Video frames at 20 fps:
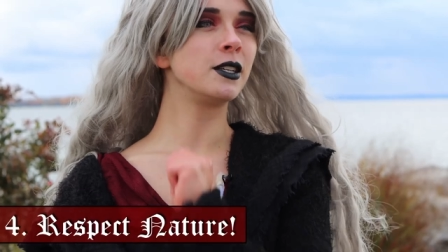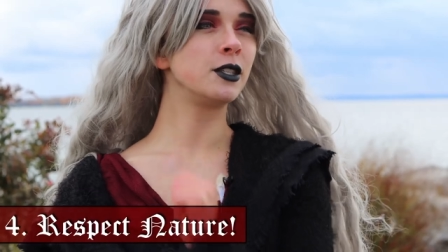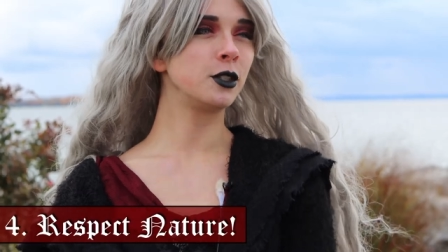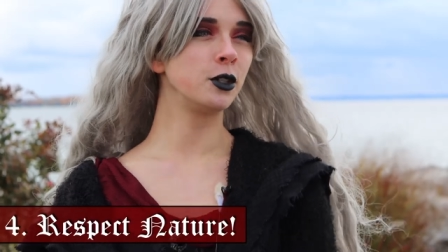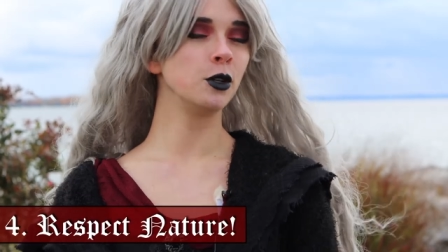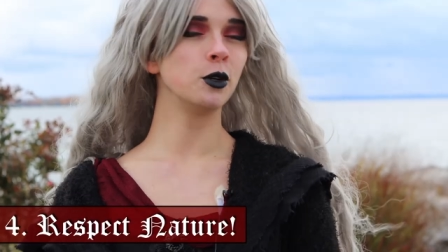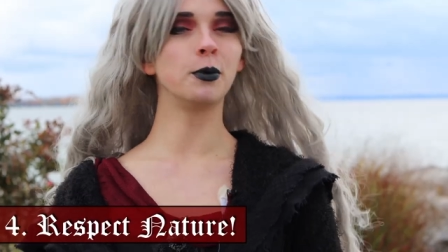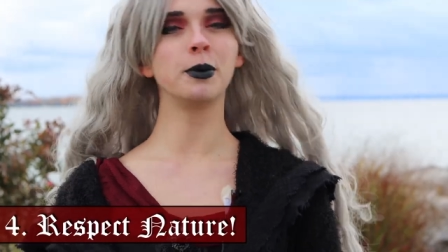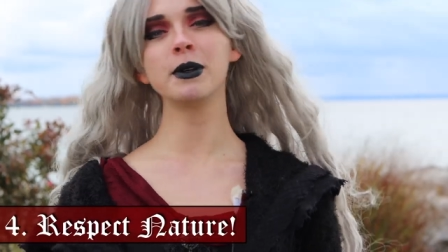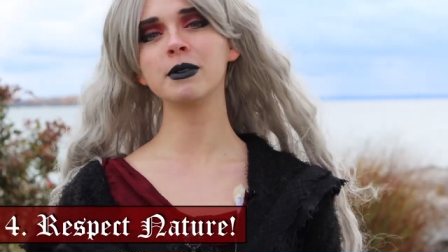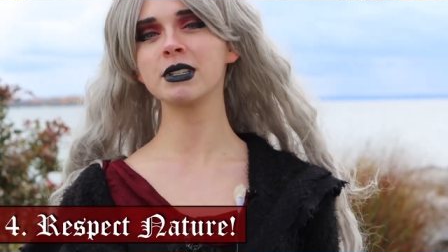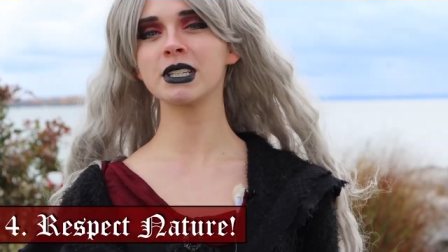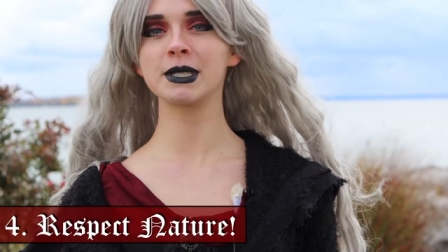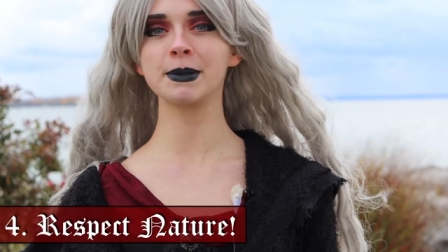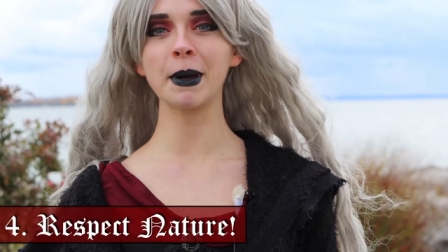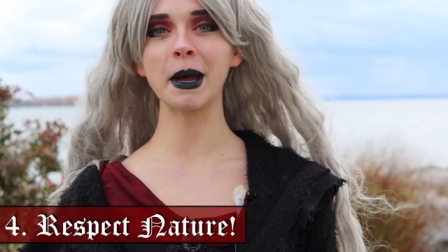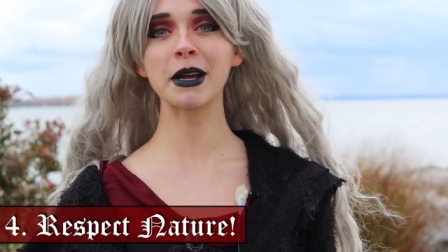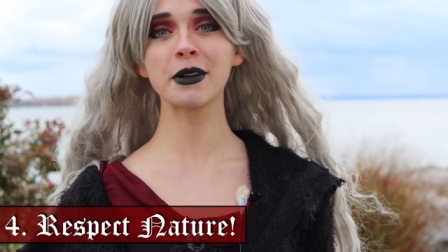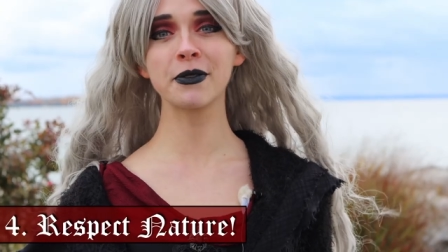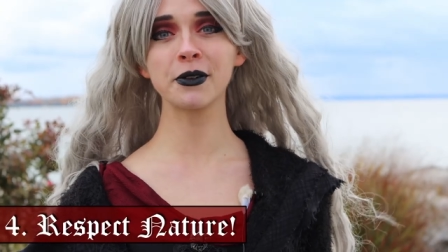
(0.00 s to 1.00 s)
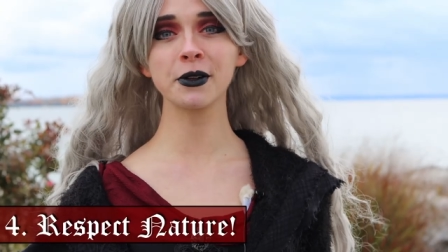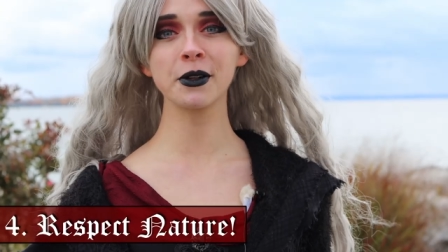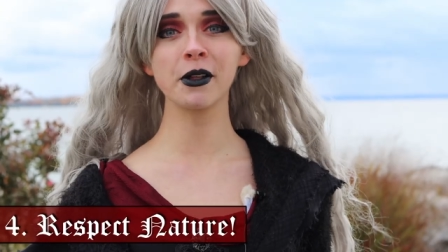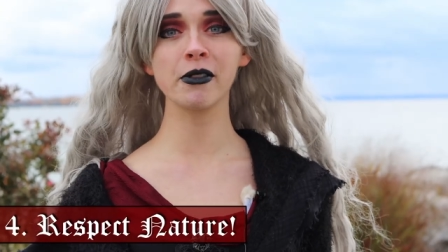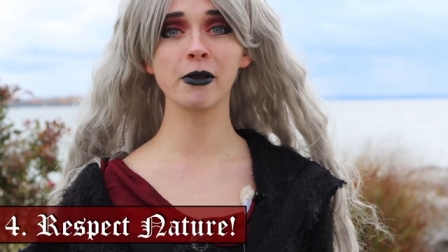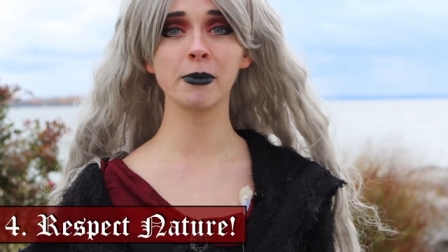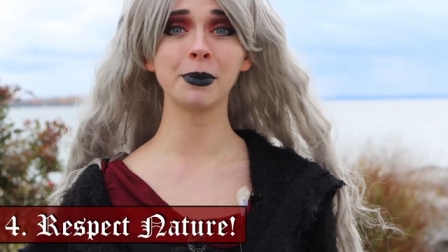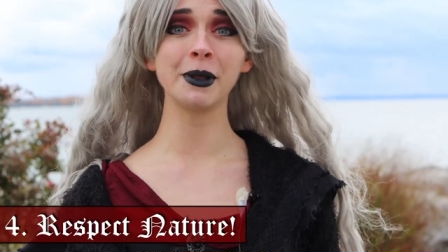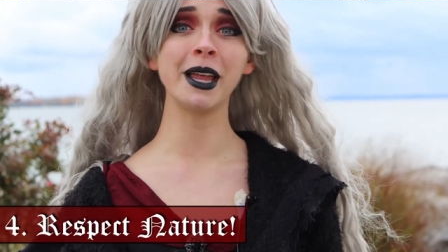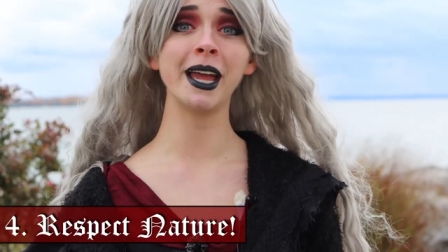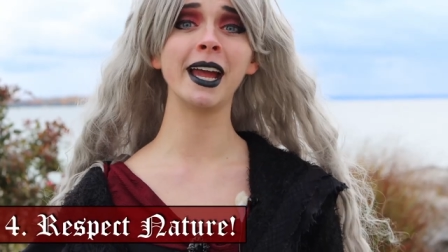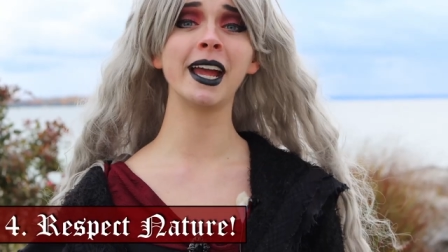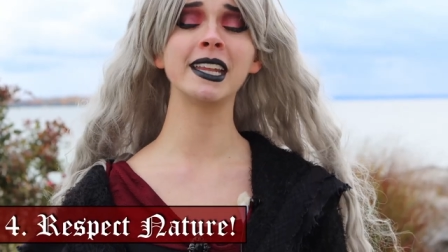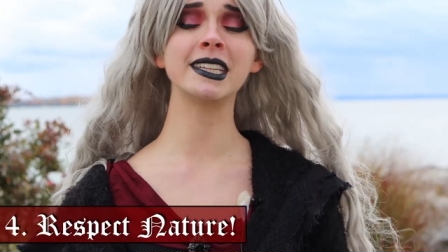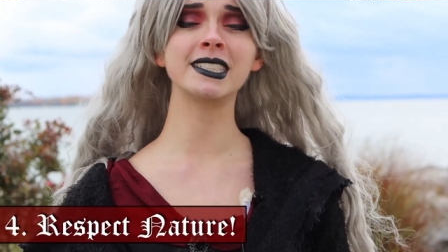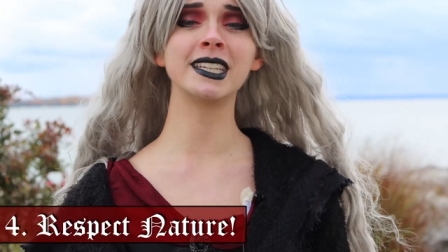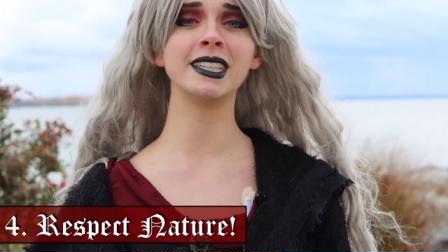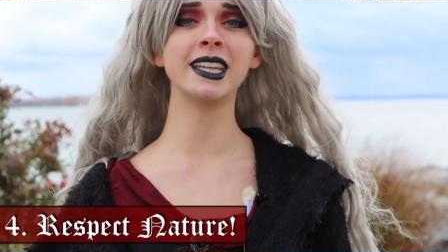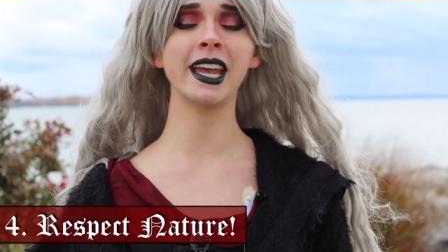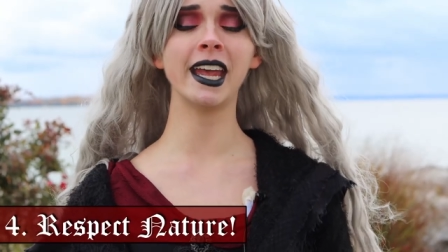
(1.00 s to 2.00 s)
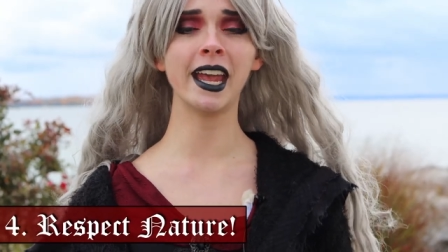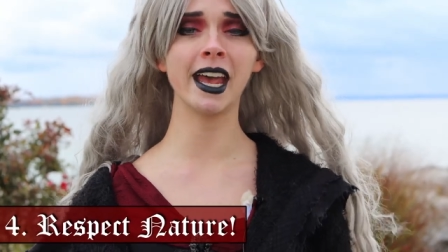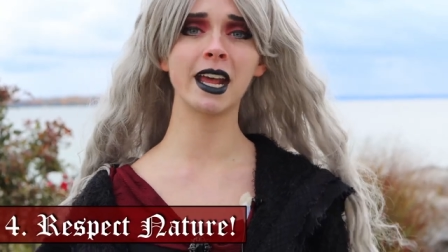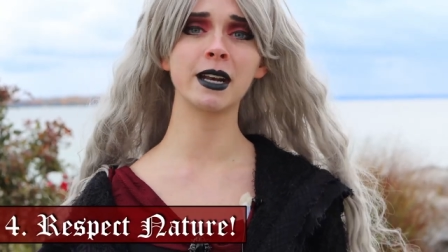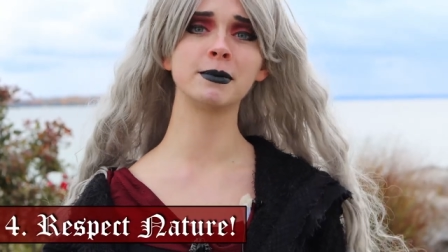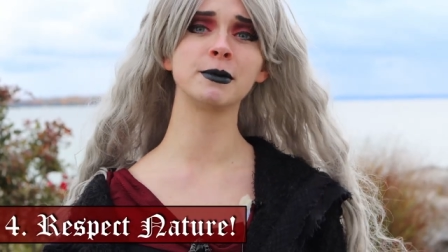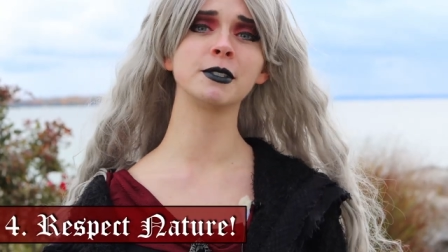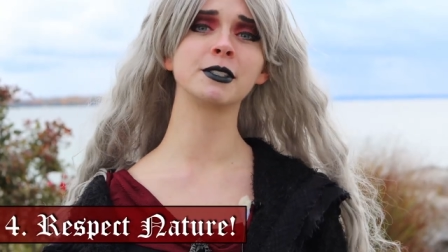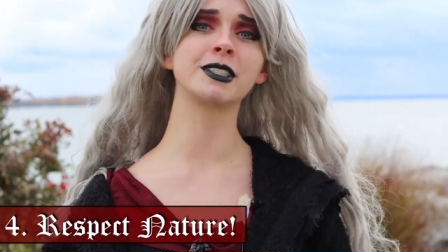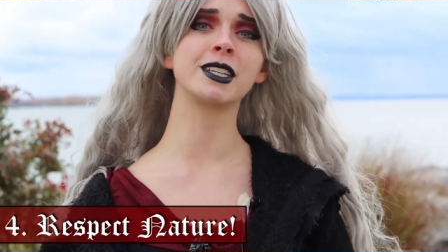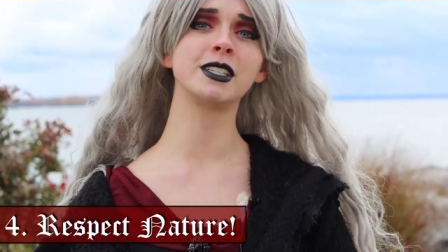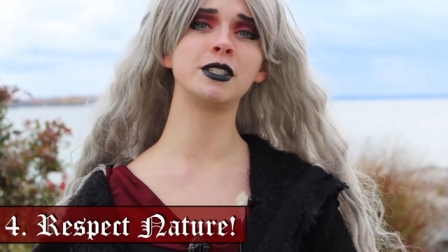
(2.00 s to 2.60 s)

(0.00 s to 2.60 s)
to be respectful of the plants and the animals